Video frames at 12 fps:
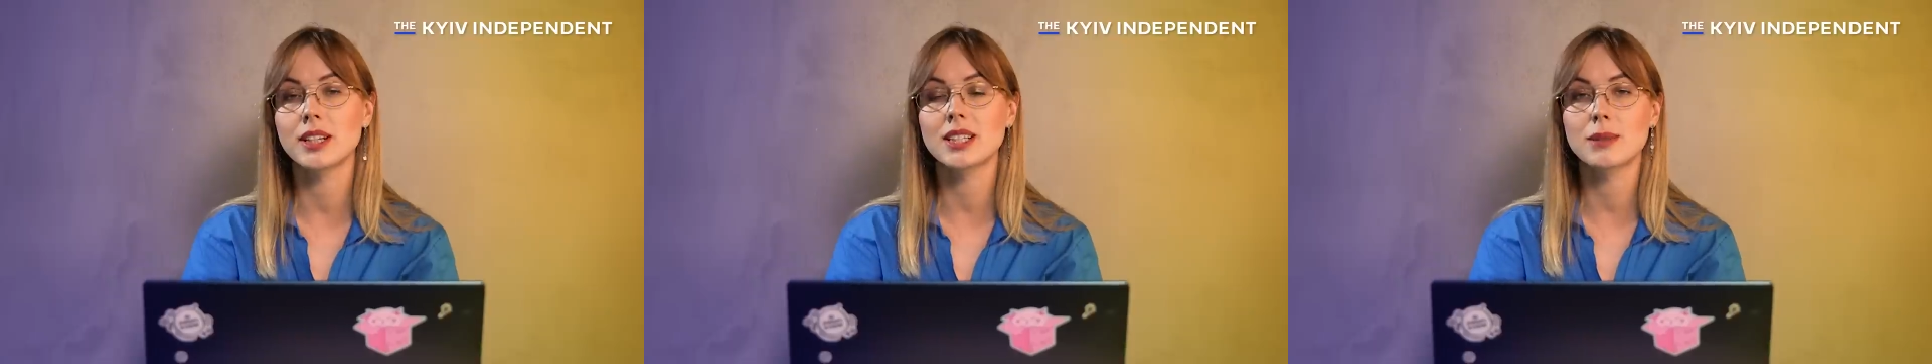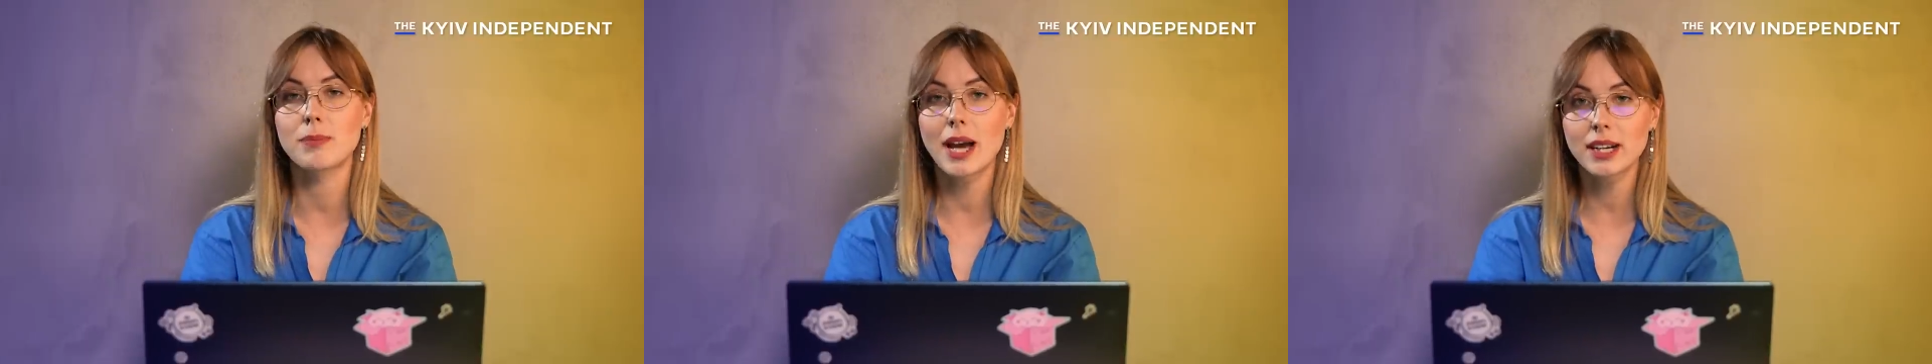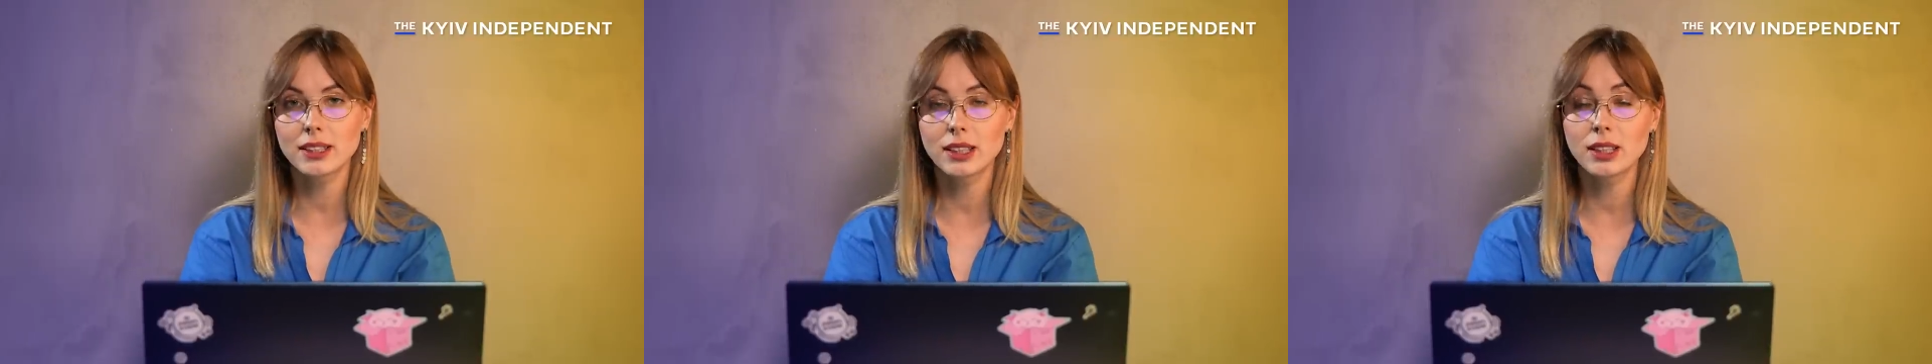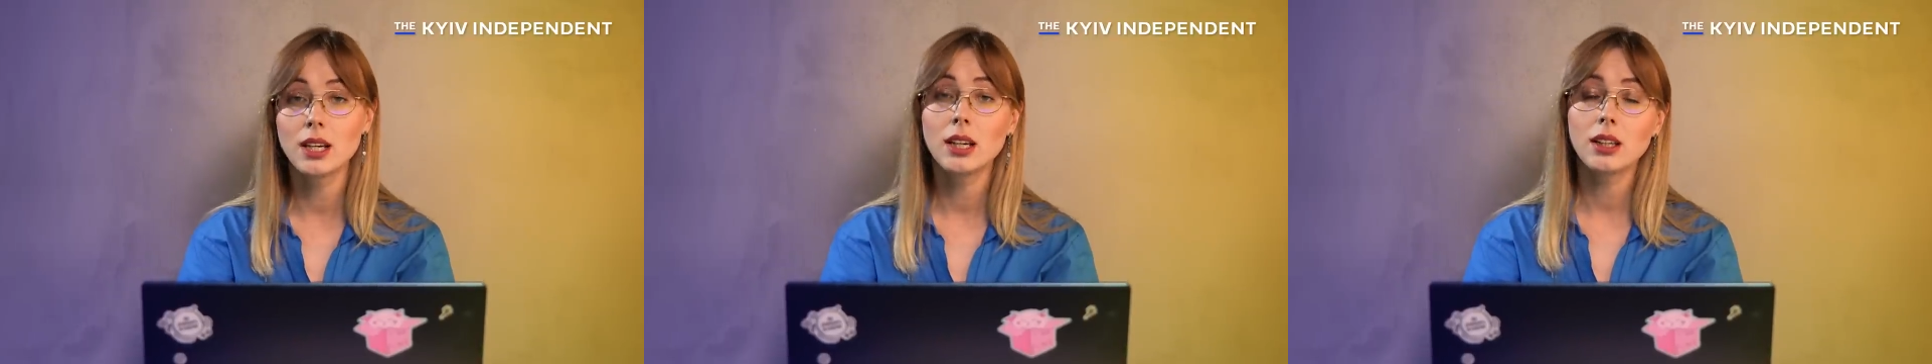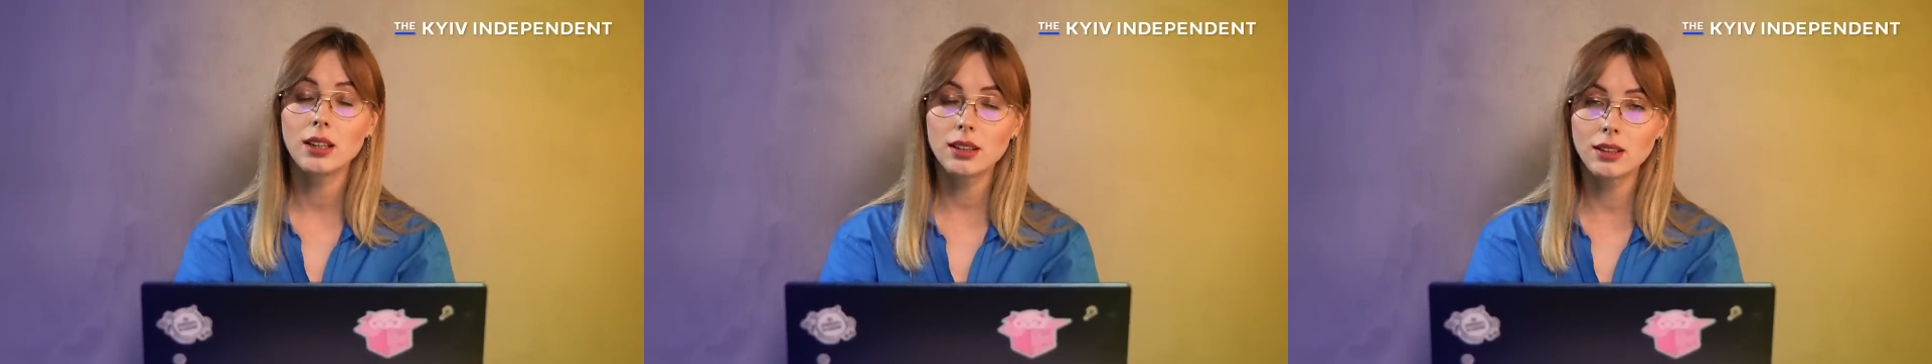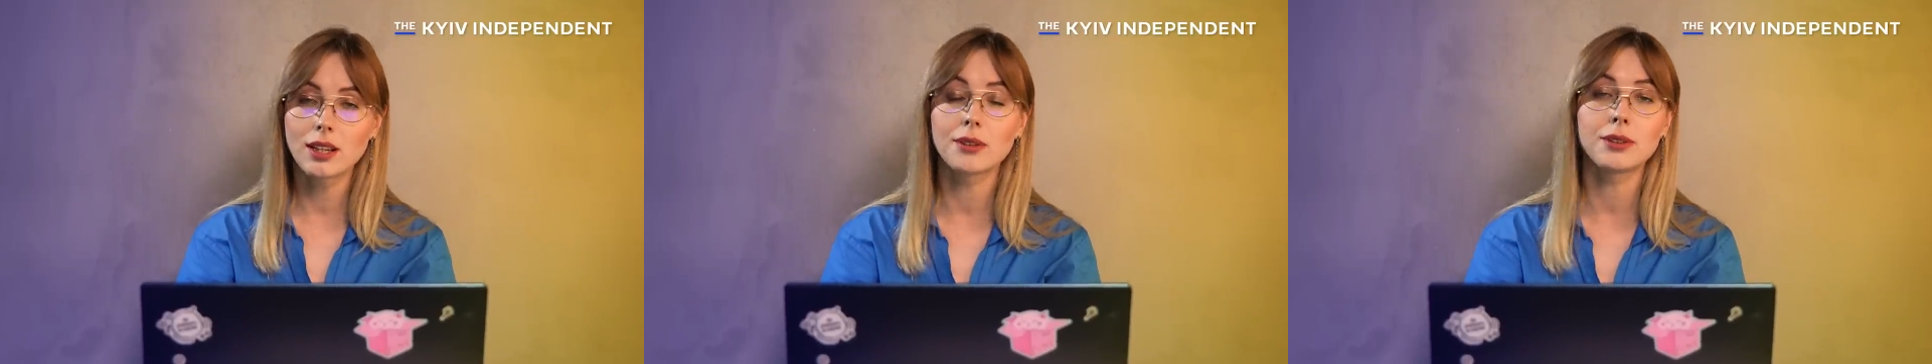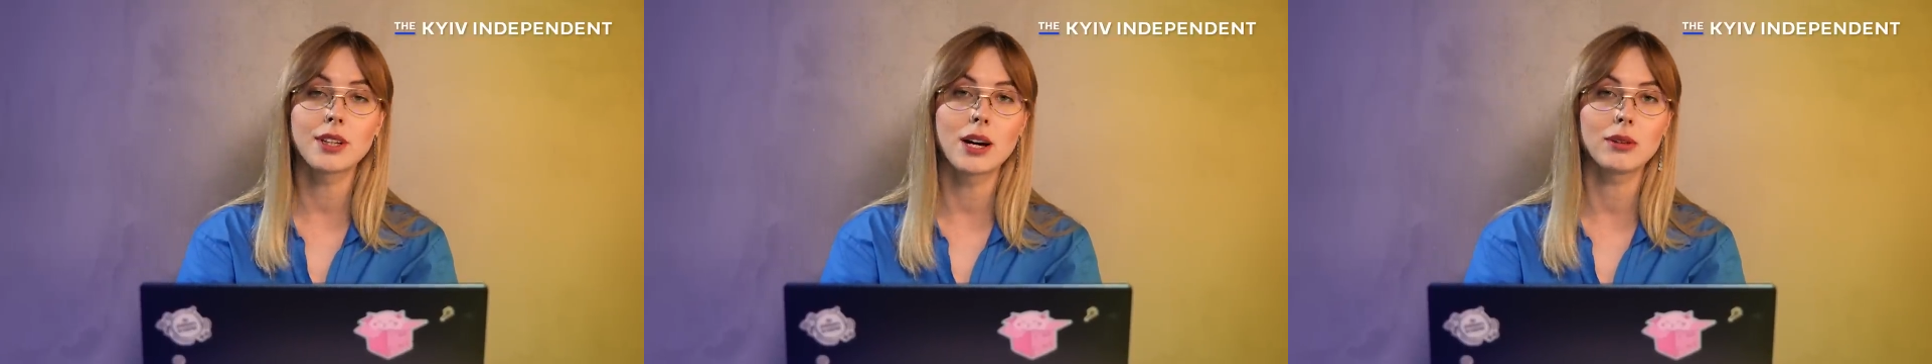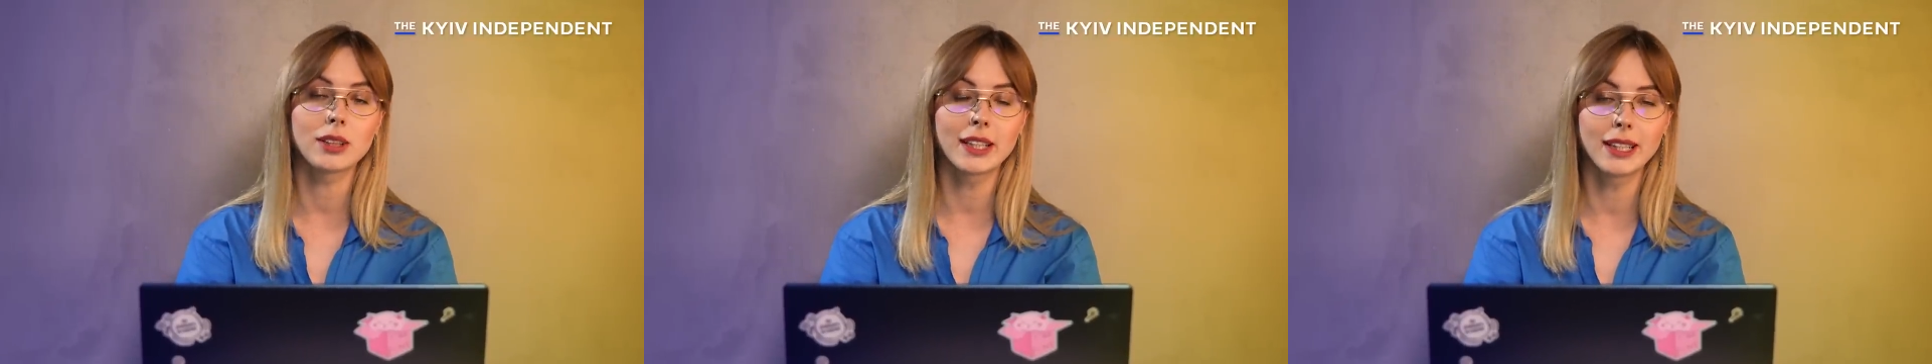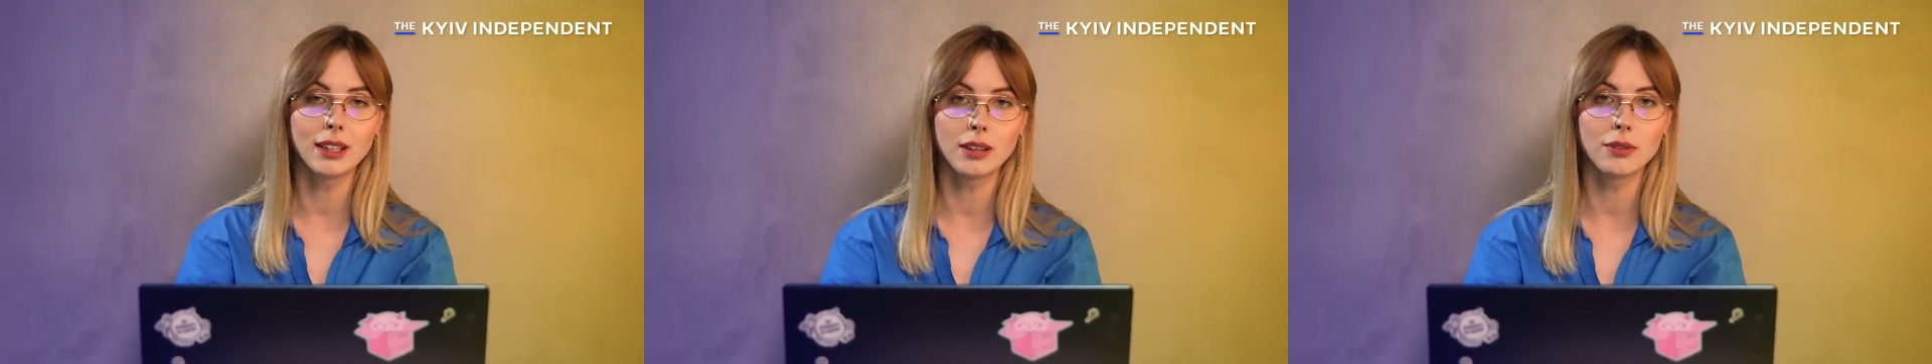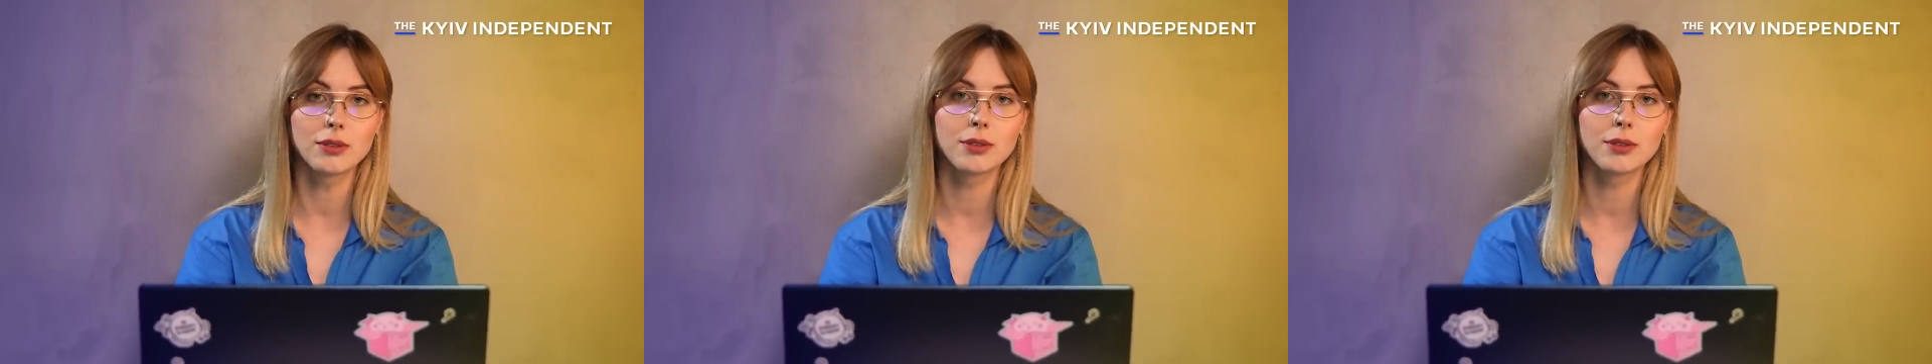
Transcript: expected in downtown Kyiv.